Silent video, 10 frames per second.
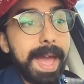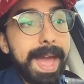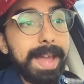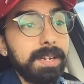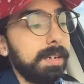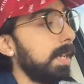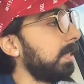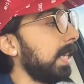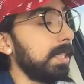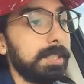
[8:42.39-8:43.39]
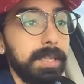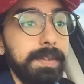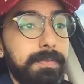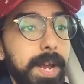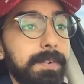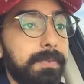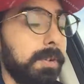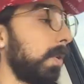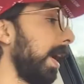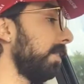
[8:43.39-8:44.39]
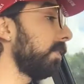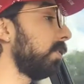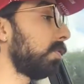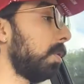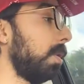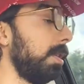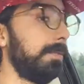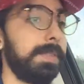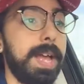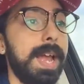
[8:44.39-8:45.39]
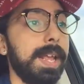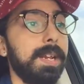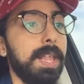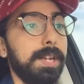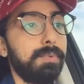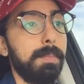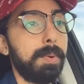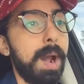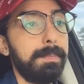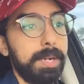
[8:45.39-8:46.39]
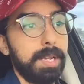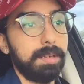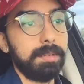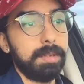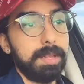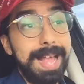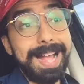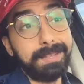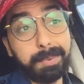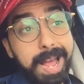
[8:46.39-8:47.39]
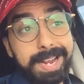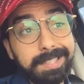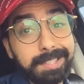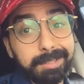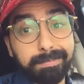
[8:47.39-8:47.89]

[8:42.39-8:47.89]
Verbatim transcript: and essentially fight for creative control of that intellectual property. That's what I'd do.